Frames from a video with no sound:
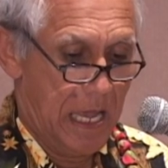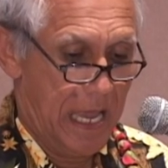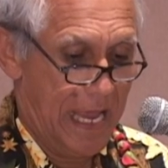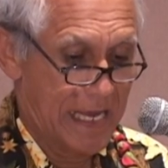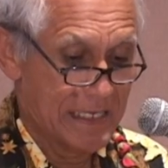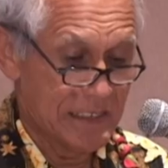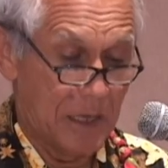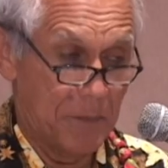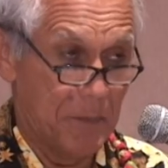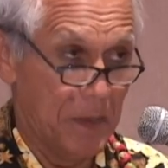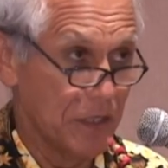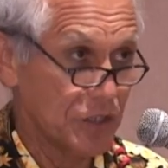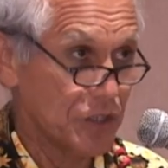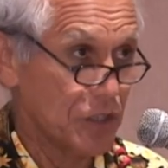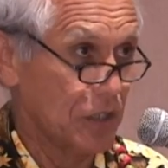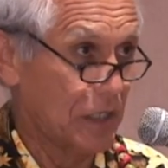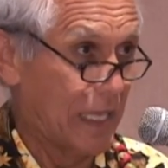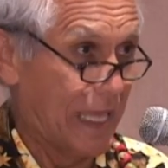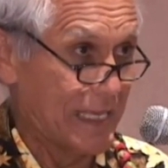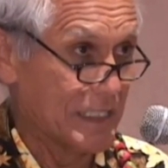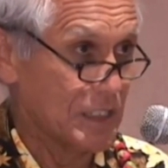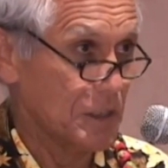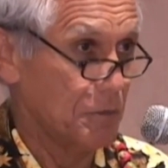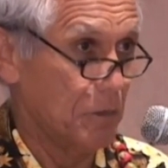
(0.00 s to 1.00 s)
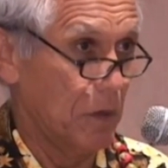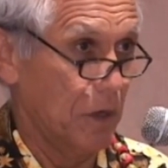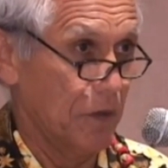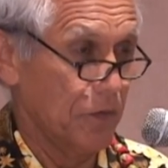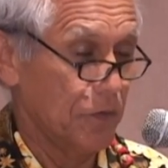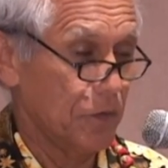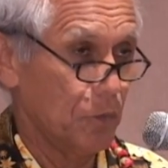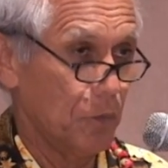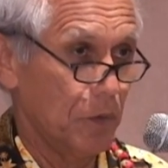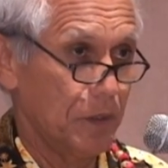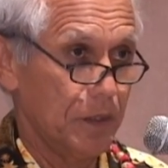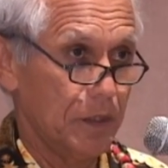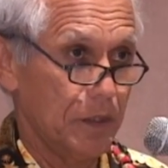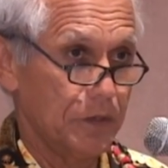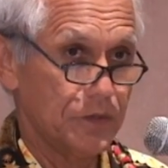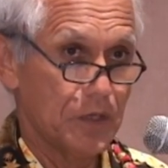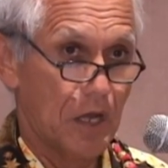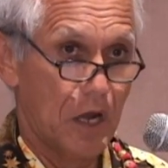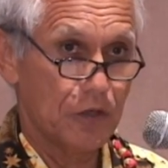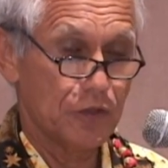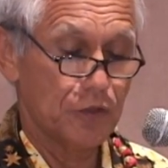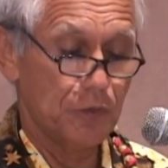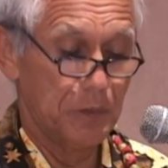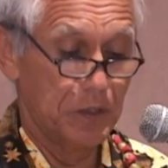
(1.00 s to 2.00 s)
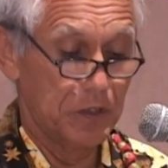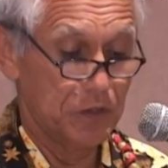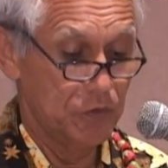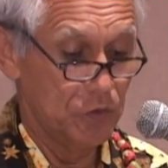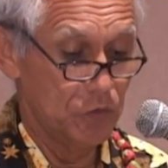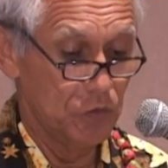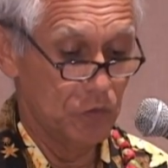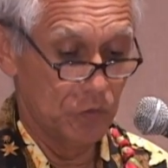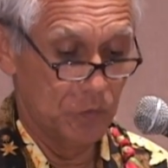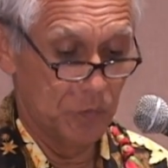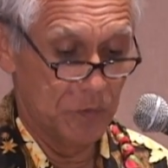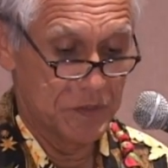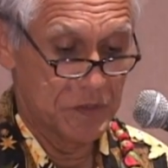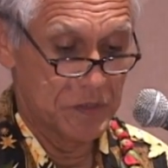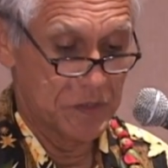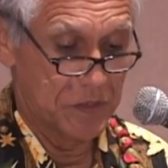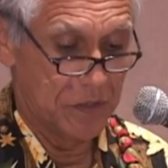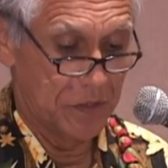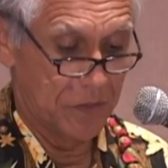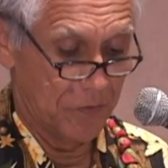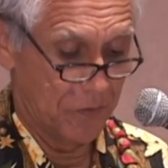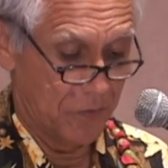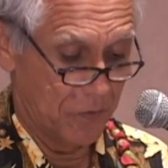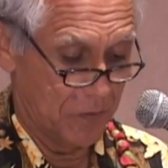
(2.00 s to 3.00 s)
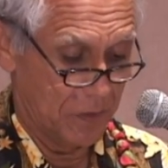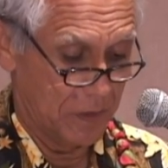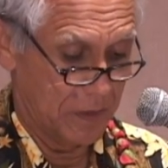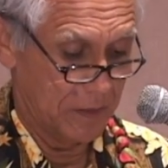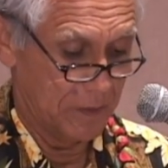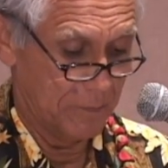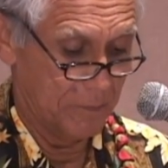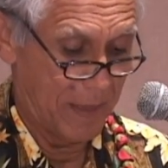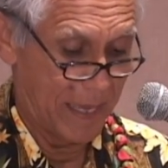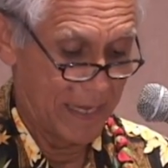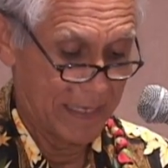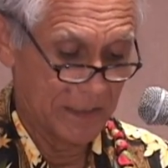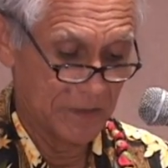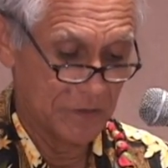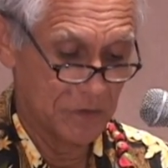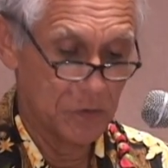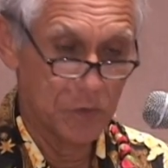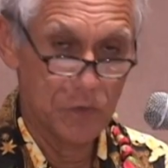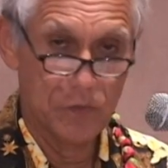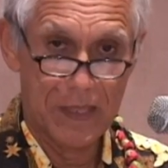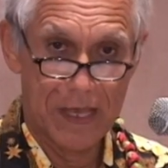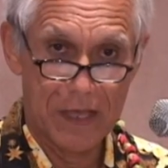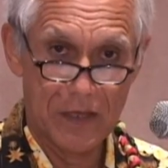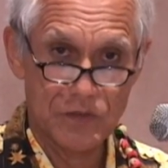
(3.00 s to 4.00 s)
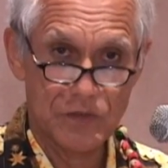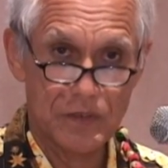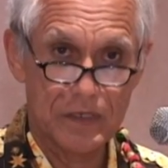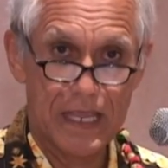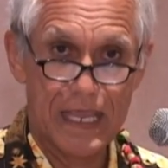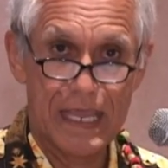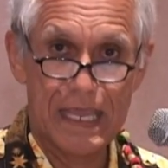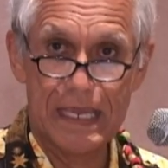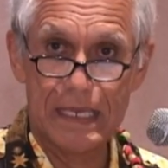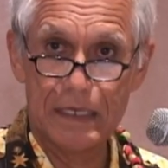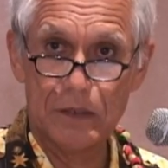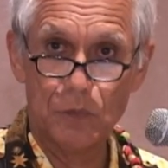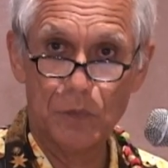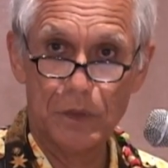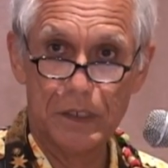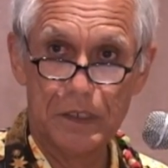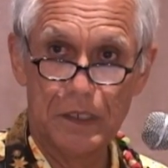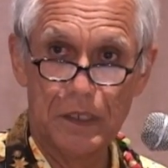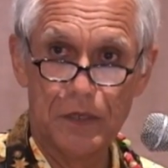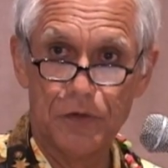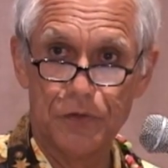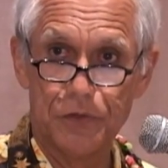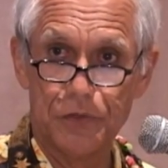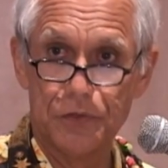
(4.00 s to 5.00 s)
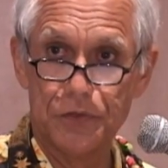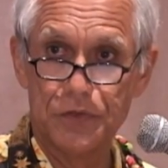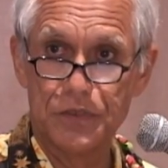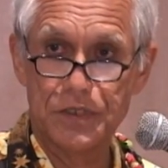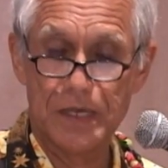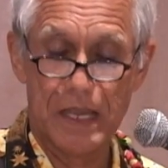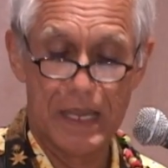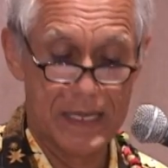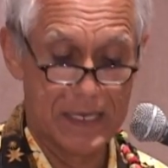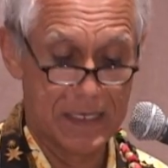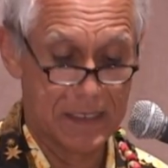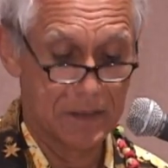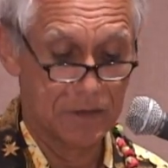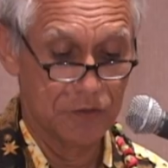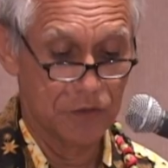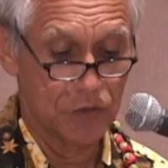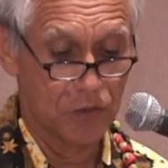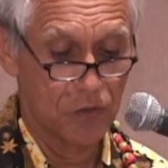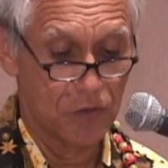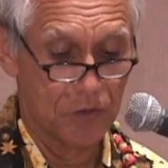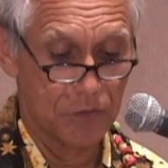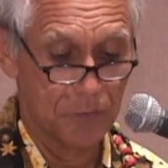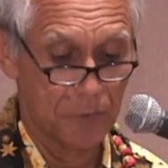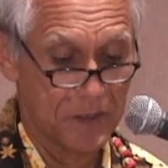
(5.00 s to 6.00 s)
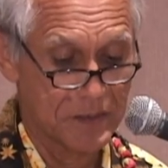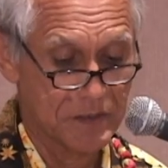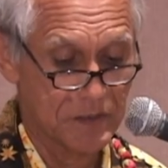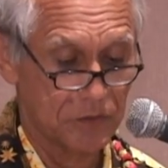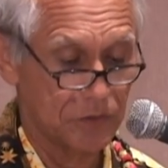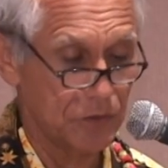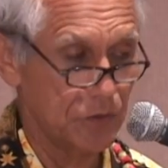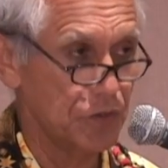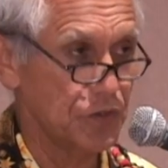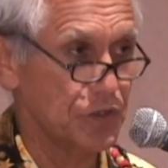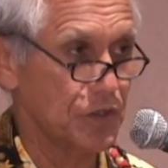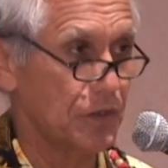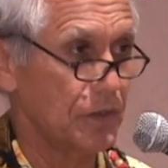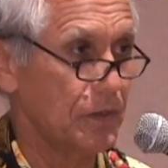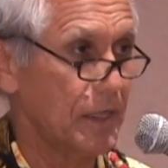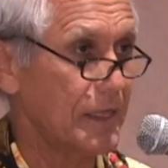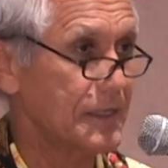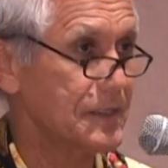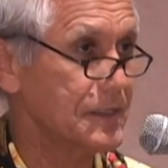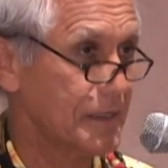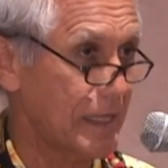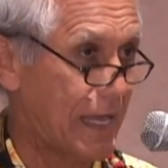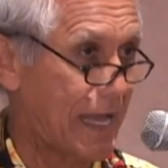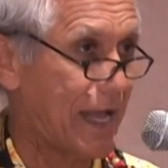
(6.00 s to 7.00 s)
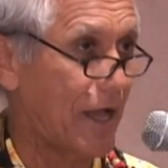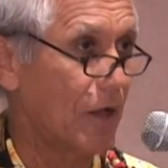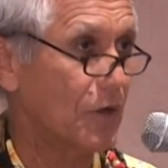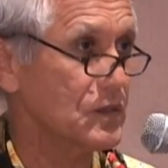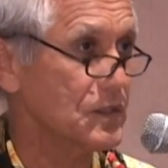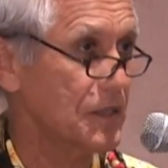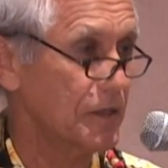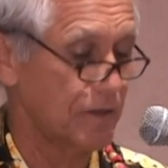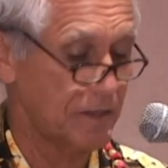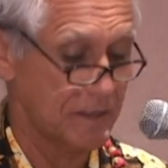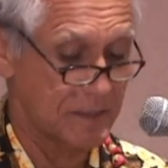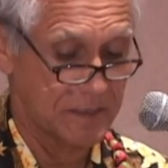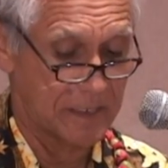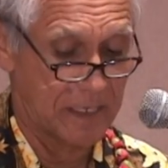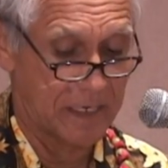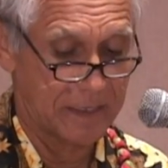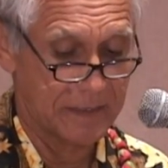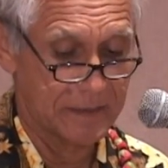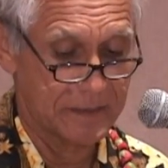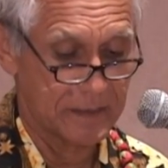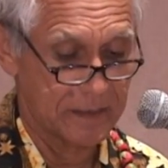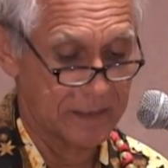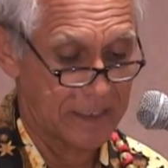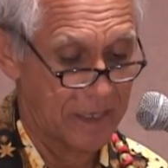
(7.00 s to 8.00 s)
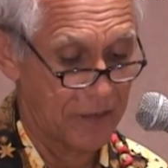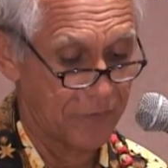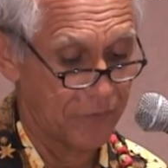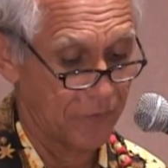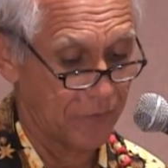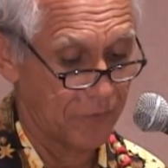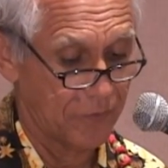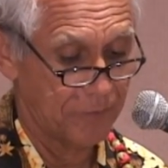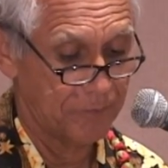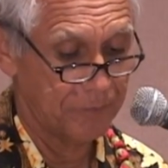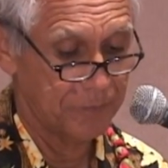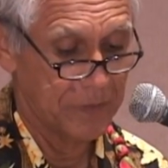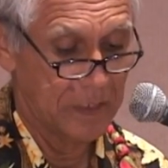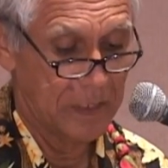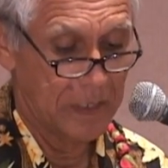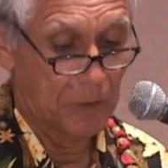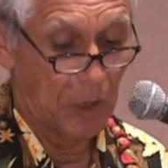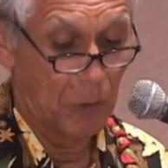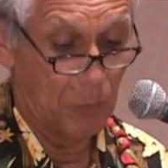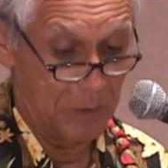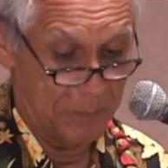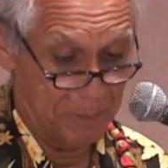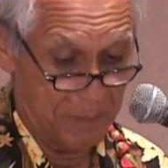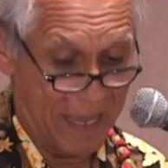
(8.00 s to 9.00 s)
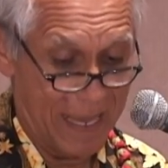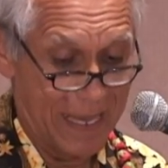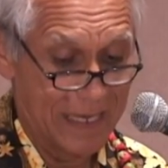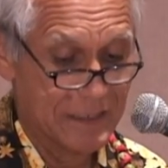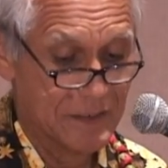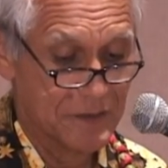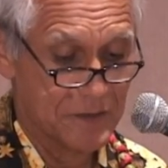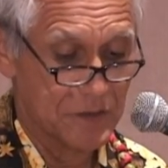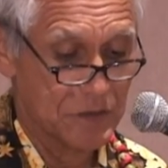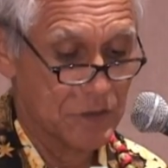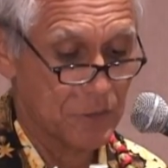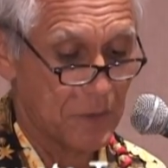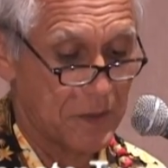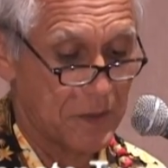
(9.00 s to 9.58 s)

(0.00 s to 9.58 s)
As I mentioned last month when Dr. McDougall was here, back in 2008, we had introduced a concurrent resolution. That's the House and the Senate together. We passed this